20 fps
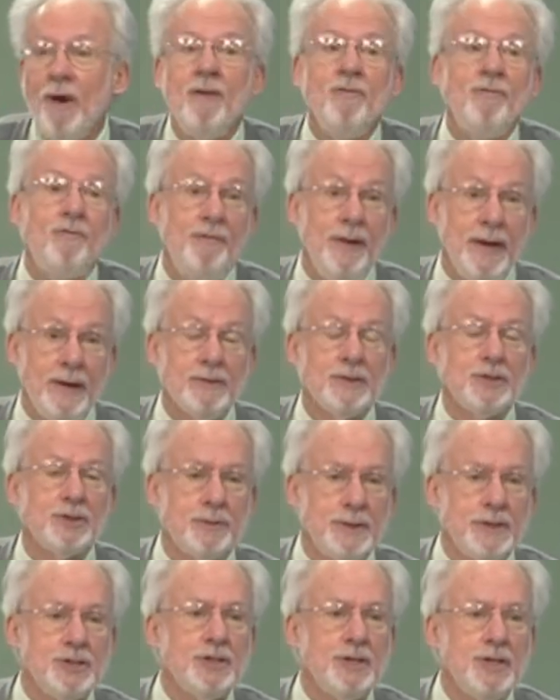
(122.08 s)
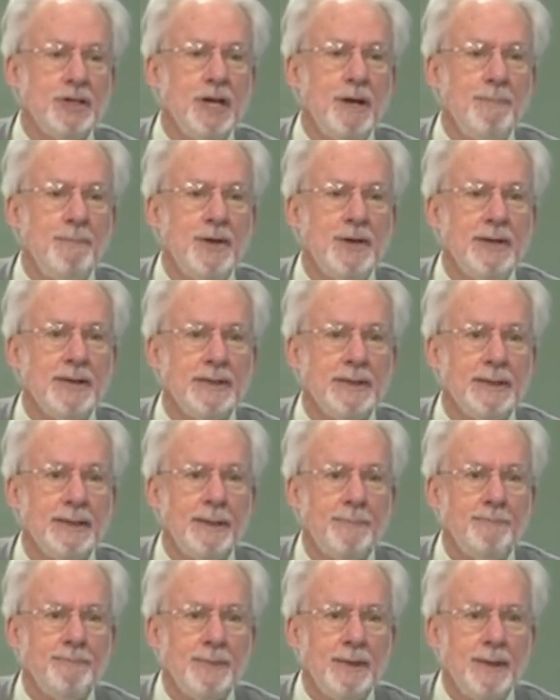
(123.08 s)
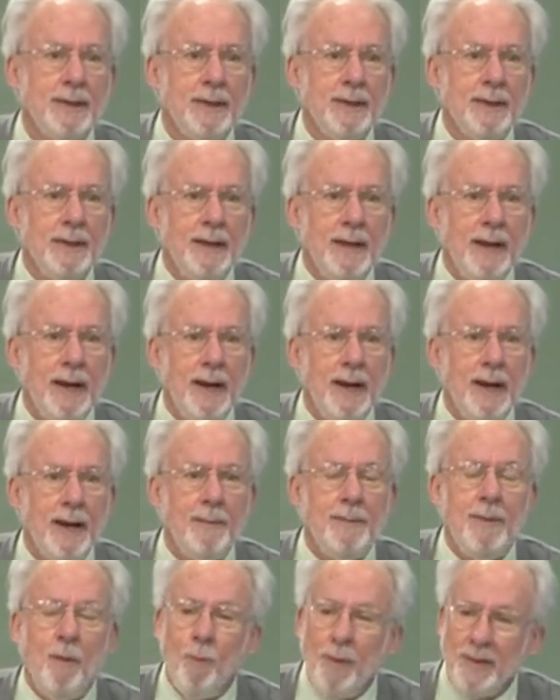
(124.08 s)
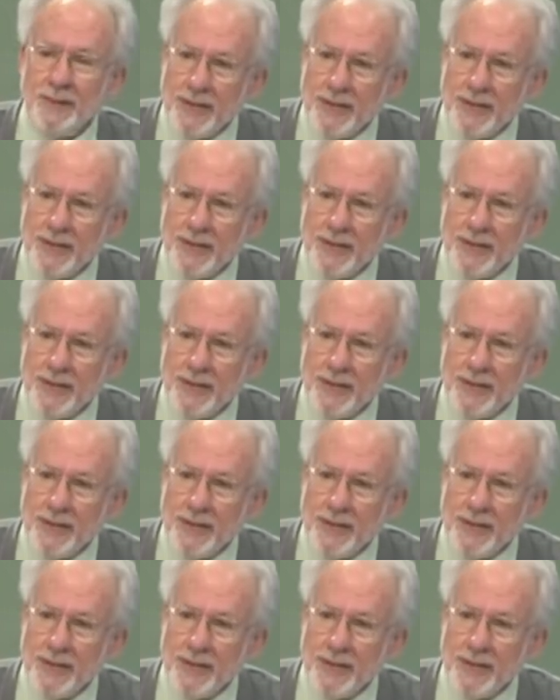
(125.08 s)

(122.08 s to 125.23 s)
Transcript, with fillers: a very vigorous Christian community. Uh,